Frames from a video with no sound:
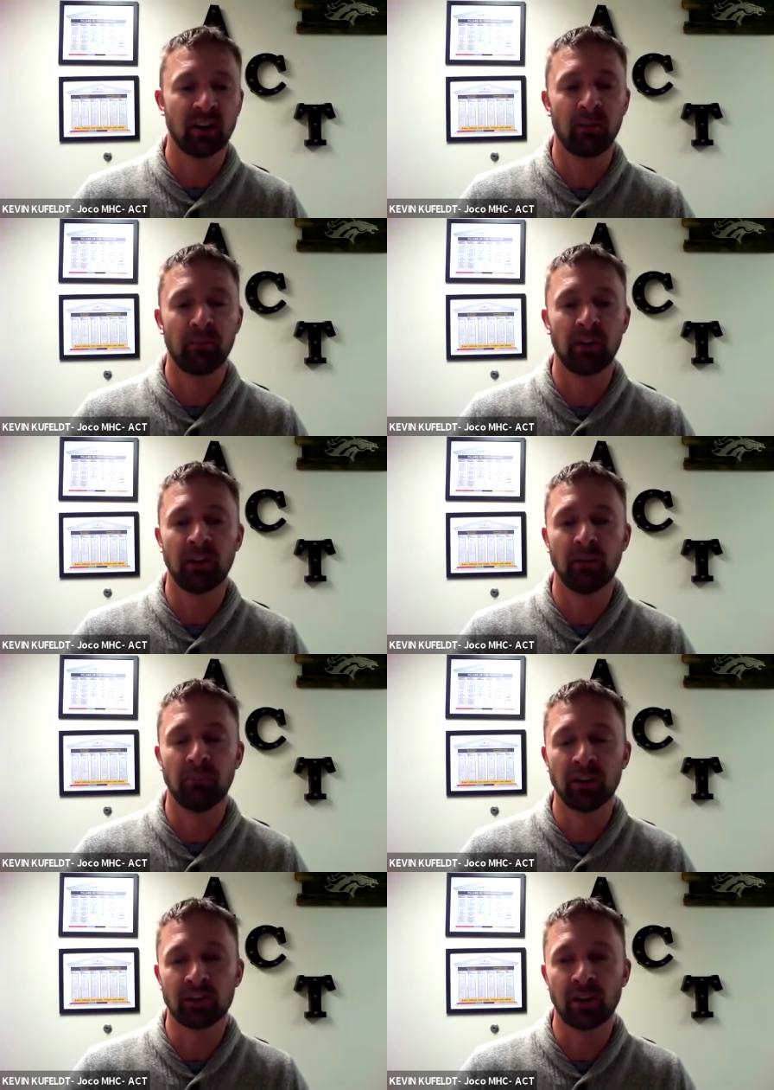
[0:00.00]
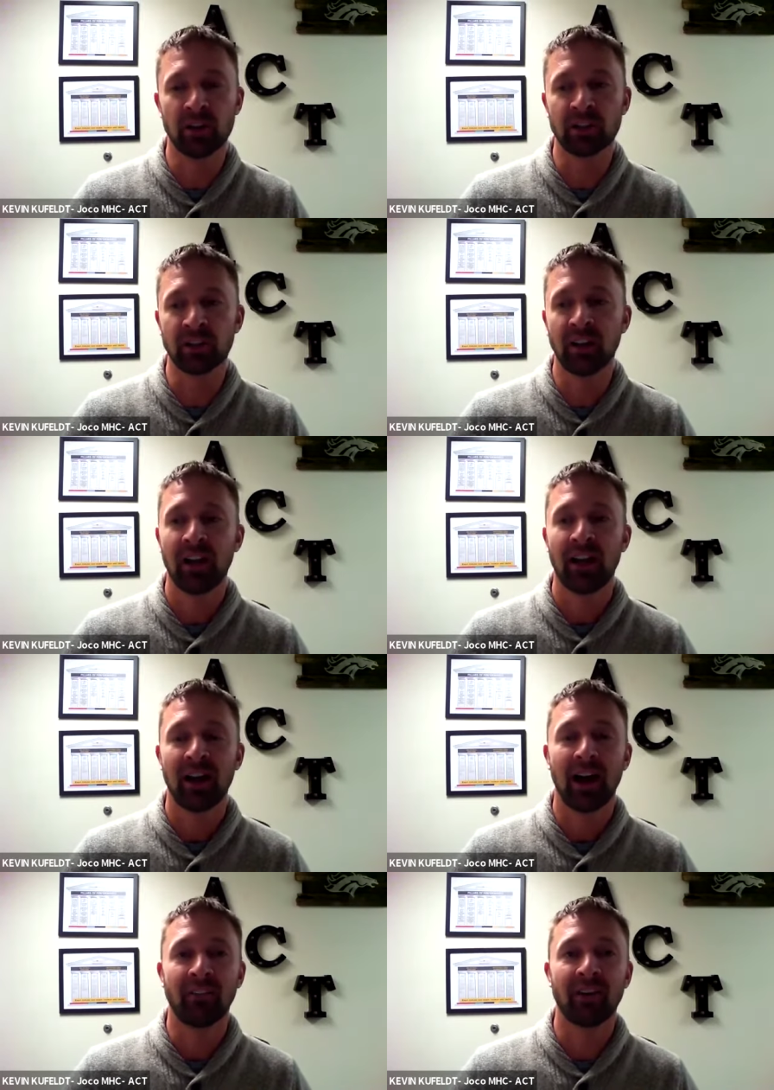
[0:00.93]
um, and, administration.
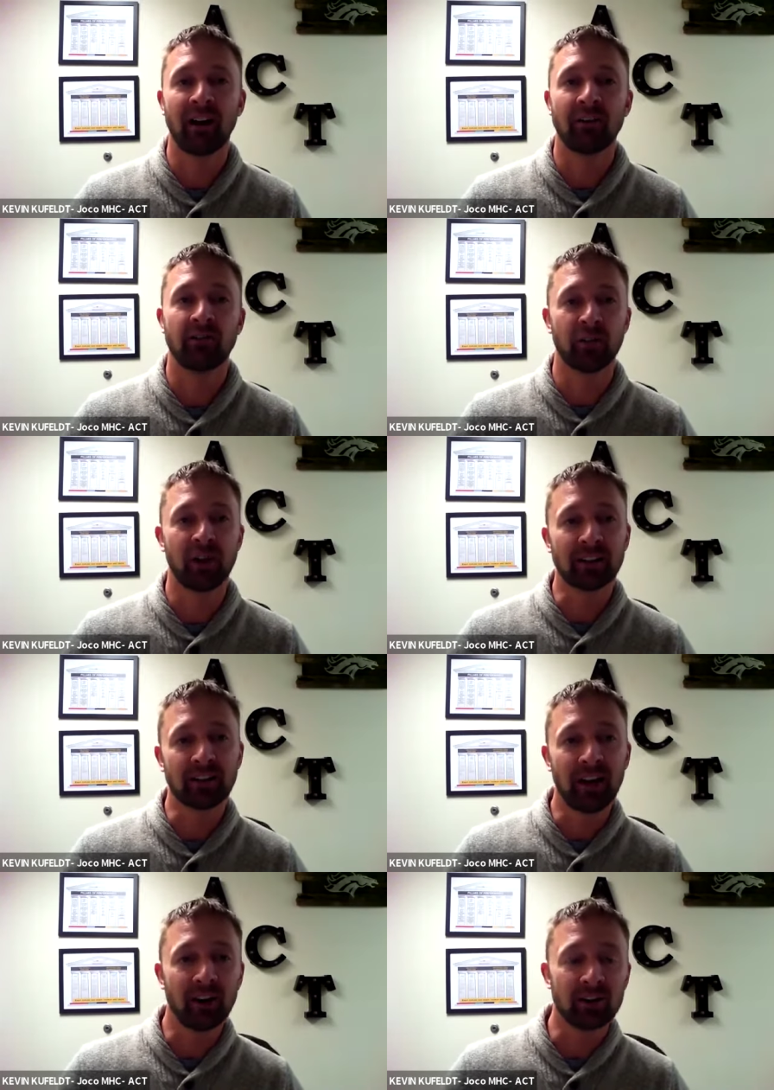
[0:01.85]
I've got direct care